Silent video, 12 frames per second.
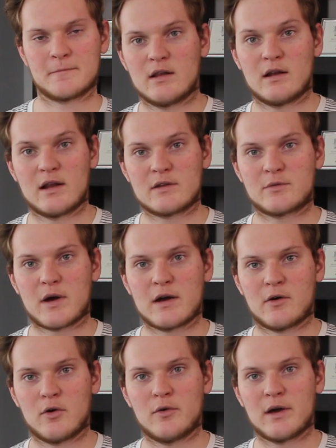Now that's why I
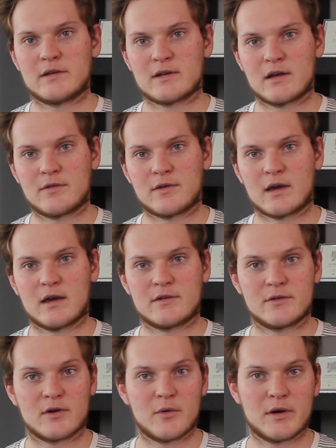always advocate
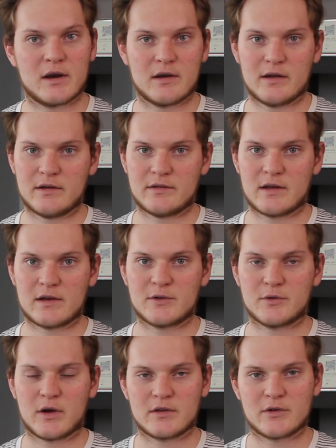you go with a niche that
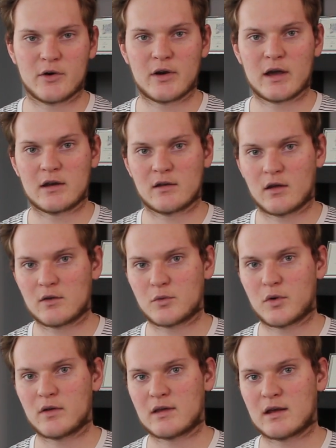you enjoy and not
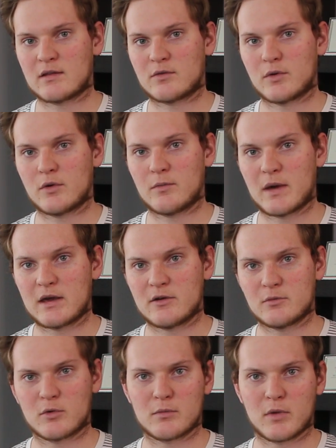one that will make you
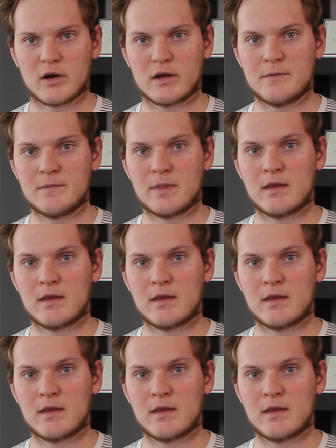more money.